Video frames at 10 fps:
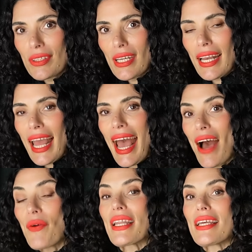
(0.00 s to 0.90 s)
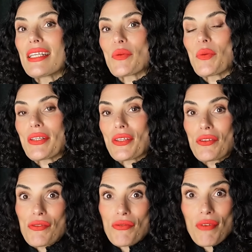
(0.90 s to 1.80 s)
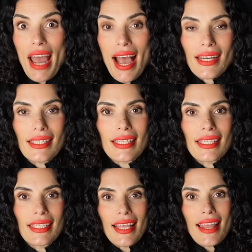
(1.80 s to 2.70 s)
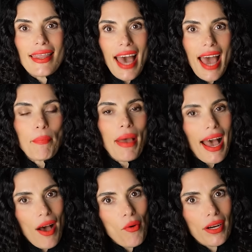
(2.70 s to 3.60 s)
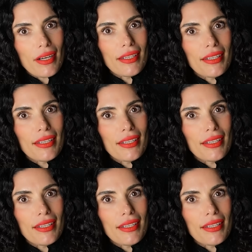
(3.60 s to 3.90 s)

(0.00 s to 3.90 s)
and how it is we want to direct that power